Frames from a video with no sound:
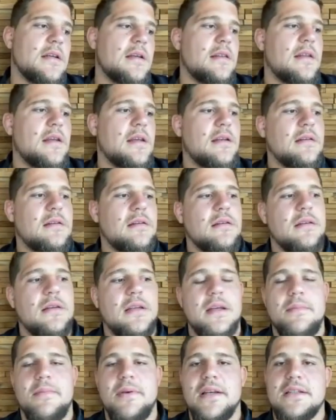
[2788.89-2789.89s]
and then
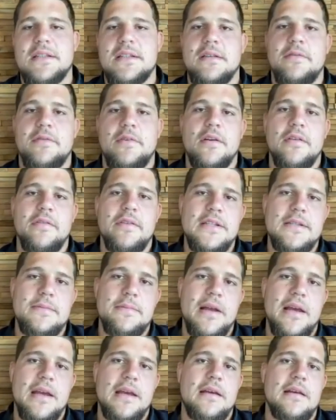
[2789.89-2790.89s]
he brings in a few of his
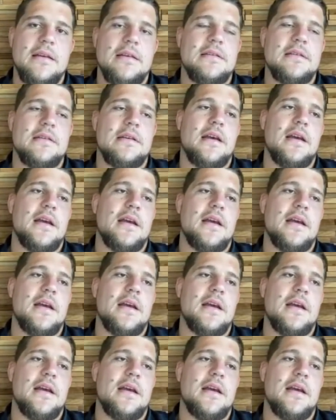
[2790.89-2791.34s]
players,